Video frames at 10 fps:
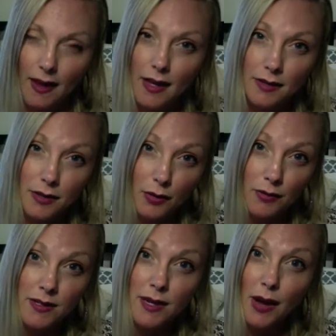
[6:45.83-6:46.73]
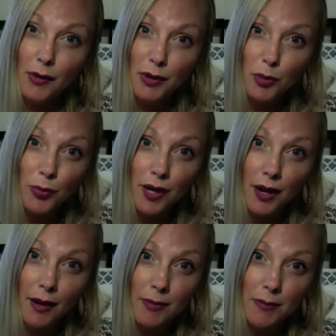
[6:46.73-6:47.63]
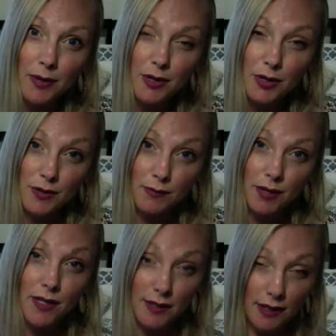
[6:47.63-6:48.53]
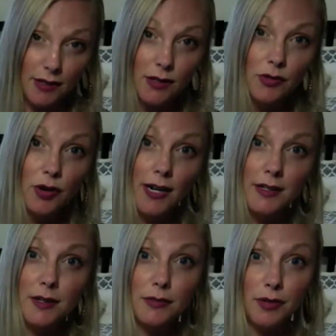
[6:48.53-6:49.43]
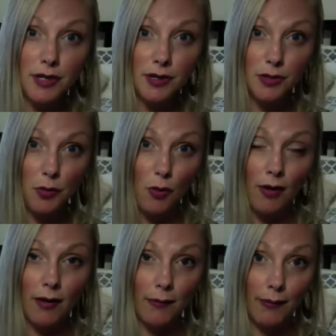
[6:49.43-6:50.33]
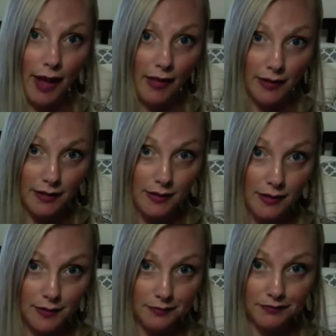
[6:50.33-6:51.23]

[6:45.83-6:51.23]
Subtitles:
so it's now you picking up the pieces, trying to restore balance